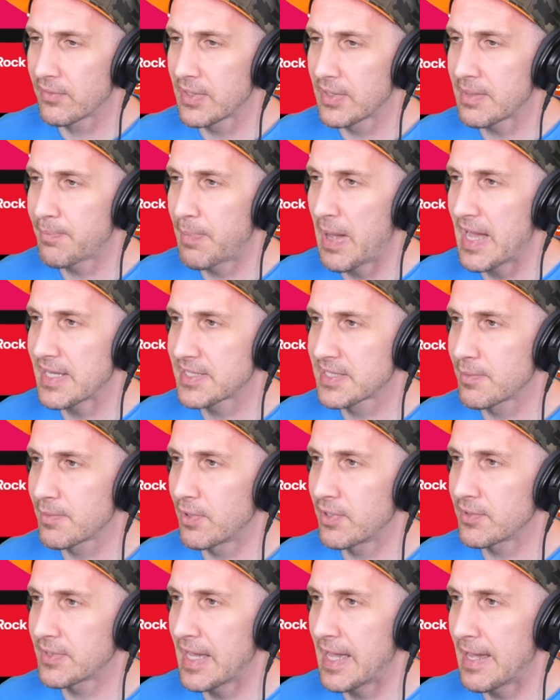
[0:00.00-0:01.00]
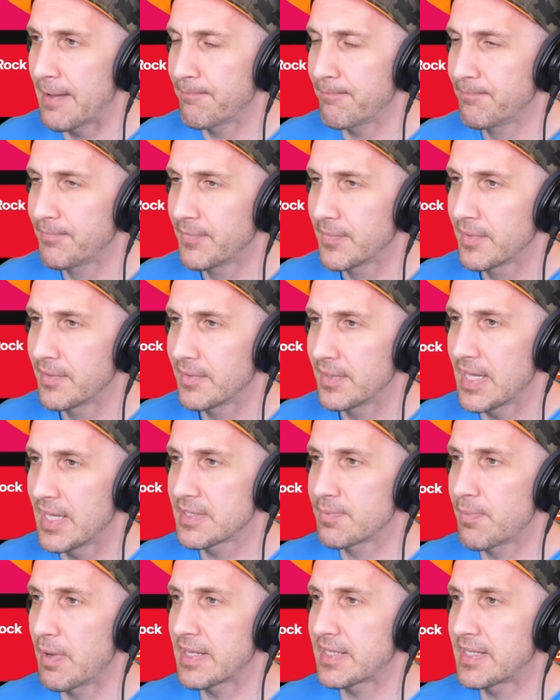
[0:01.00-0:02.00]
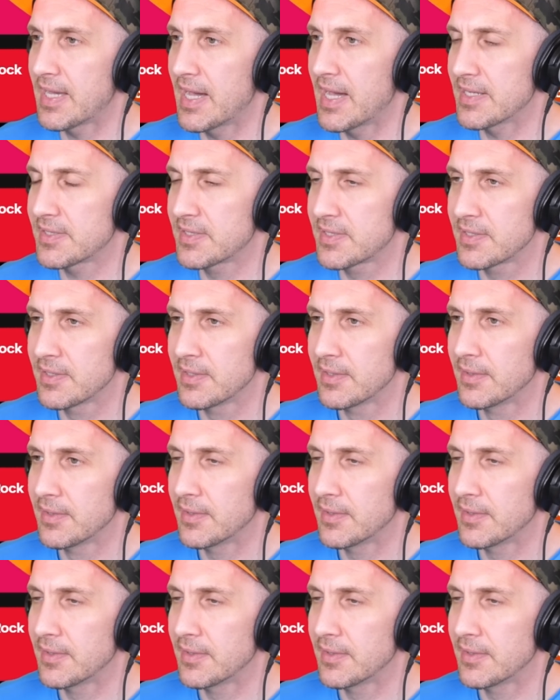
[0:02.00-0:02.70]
league basketball game. That's my guess.